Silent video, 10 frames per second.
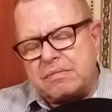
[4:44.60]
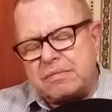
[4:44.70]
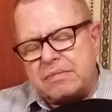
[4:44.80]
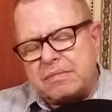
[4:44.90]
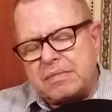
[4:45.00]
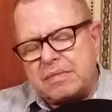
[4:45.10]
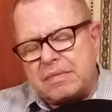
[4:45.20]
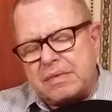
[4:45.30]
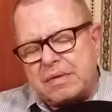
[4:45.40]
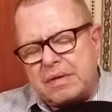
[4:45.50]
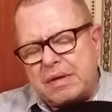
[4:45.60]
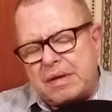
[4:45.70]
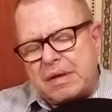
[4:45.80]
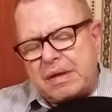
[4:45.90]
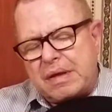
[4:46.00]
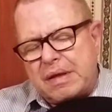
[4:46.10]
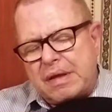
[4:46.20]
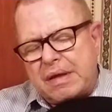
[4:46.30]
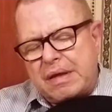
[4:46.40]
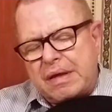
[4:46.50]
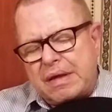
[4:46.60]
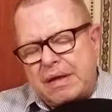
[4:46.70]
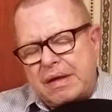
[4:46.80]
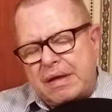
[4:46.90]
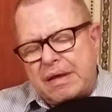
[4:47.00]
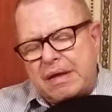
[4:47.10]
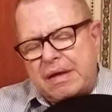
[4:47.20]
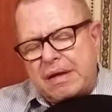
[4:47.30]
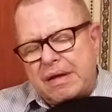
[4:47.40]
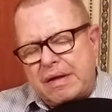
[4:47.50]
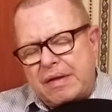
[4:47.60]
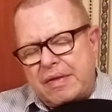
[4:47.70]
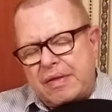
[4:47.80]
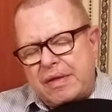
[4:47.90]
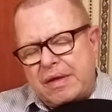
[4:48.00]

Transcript: (silence)